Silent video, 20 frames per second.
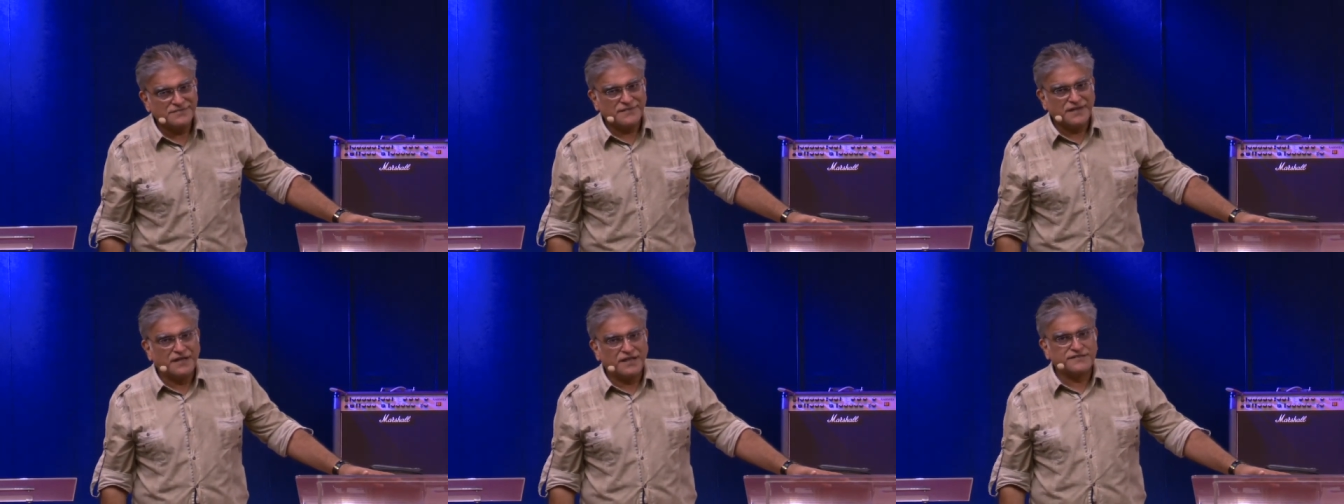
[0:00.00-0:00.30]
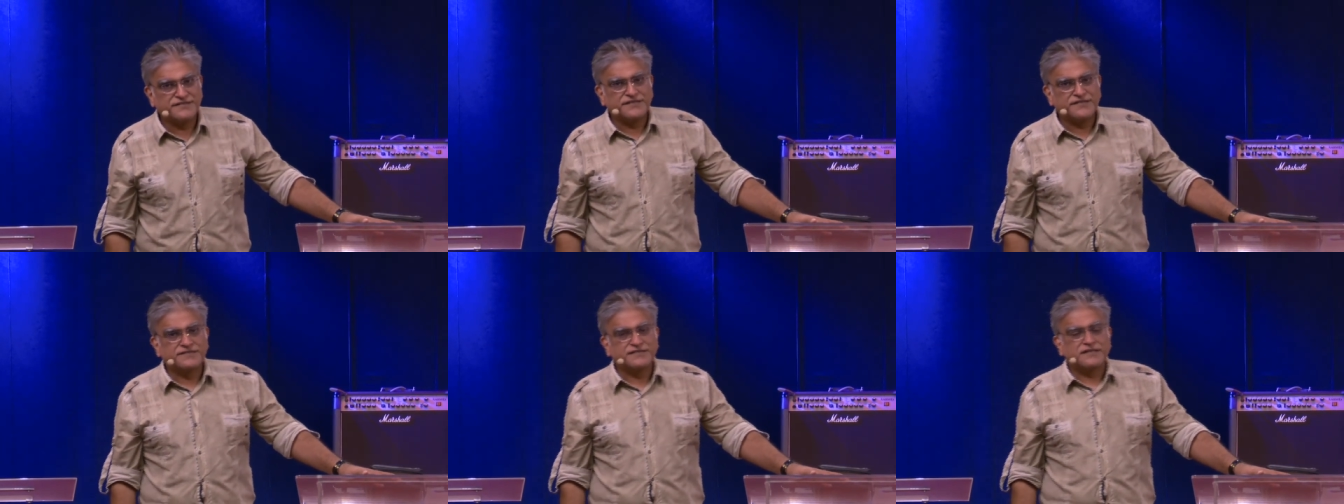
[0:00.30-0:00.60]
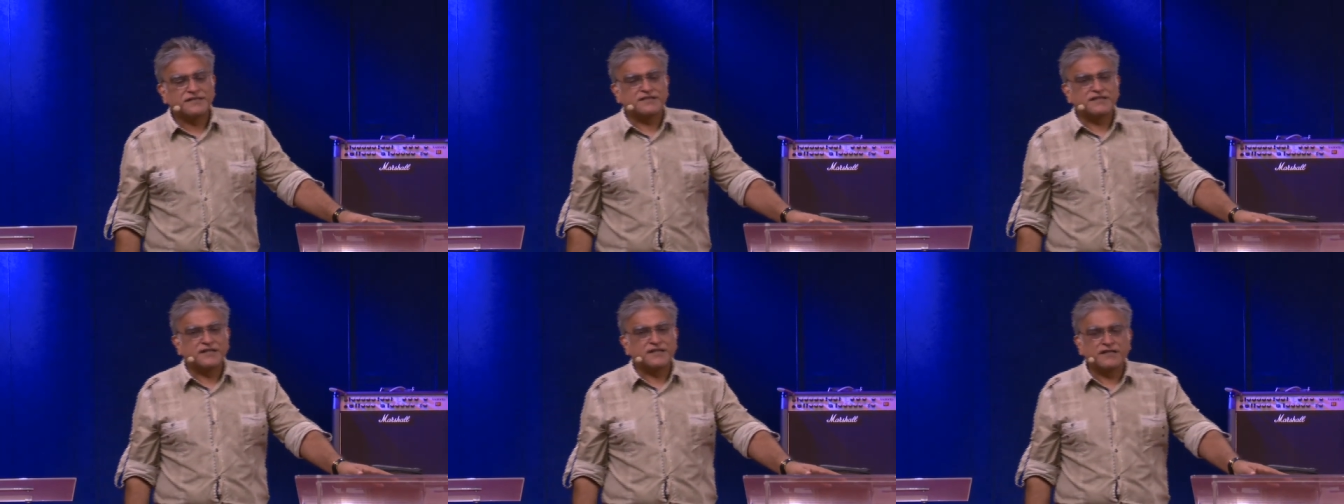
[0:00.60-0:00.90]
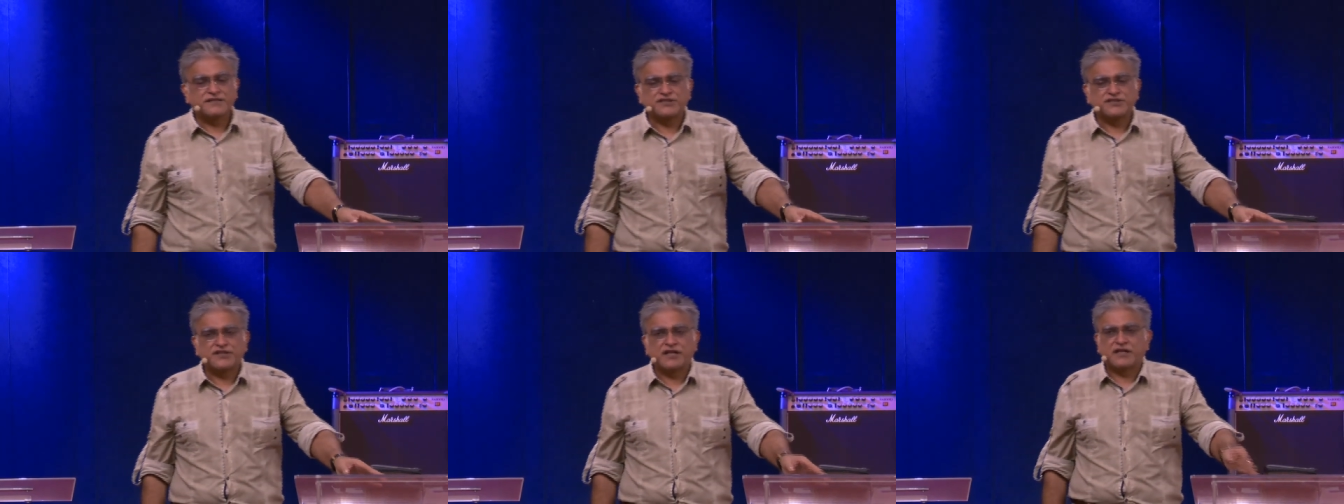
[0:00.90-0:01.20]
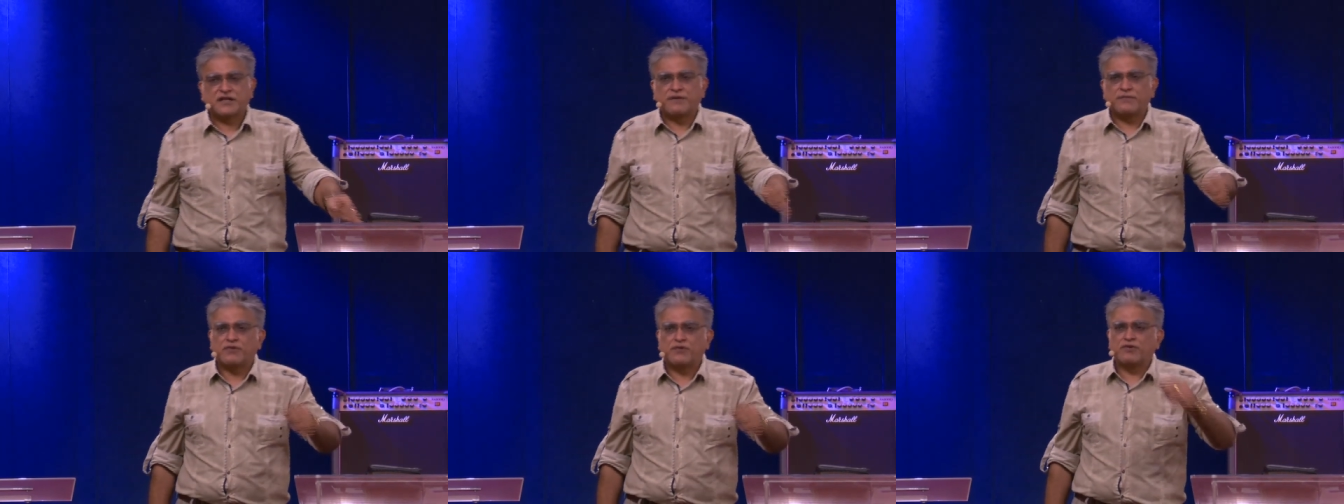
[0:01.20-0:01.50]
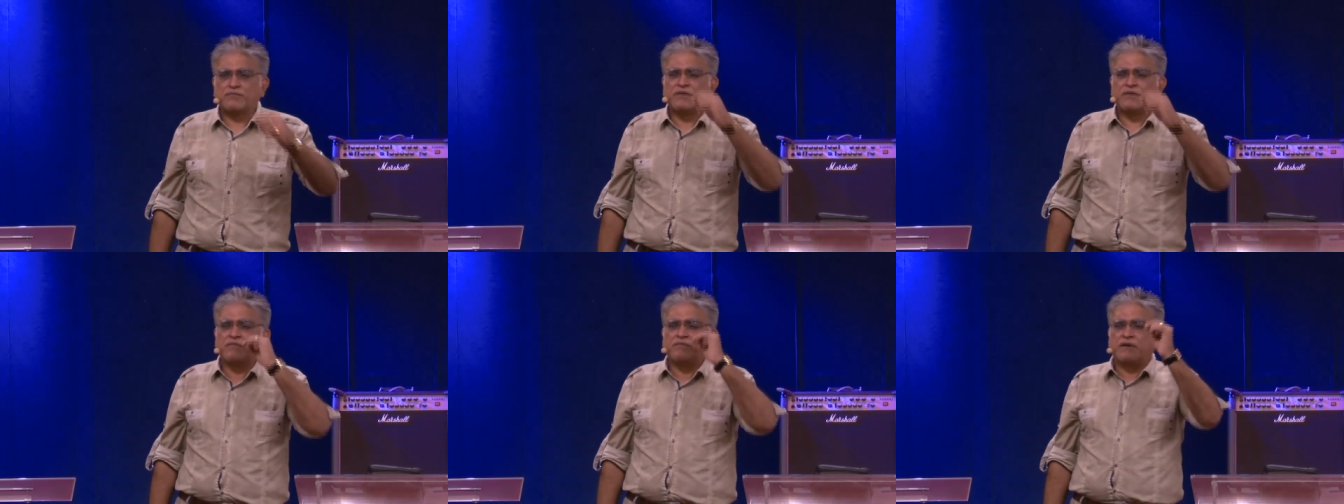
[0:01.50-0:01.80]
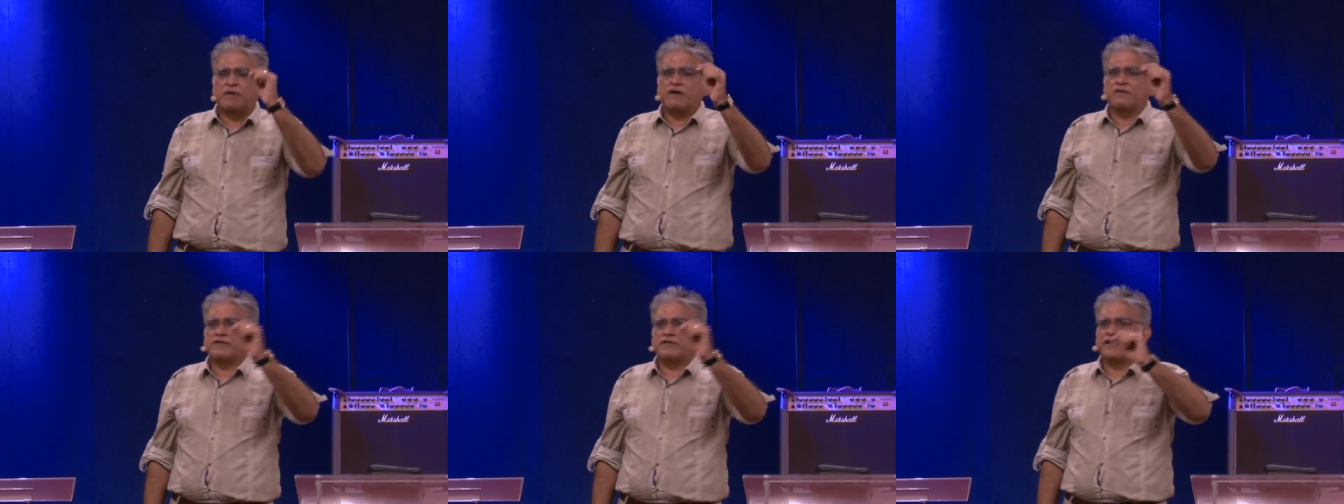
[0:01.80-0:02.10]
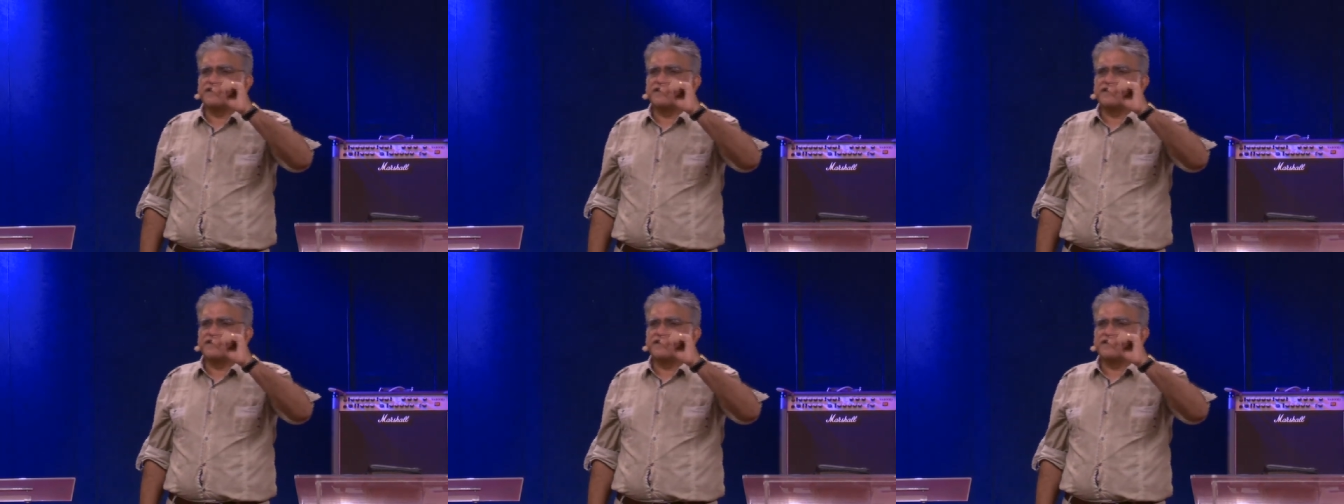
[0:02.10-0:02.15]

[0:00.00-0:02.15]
and says, nothing else shall come out of my mouth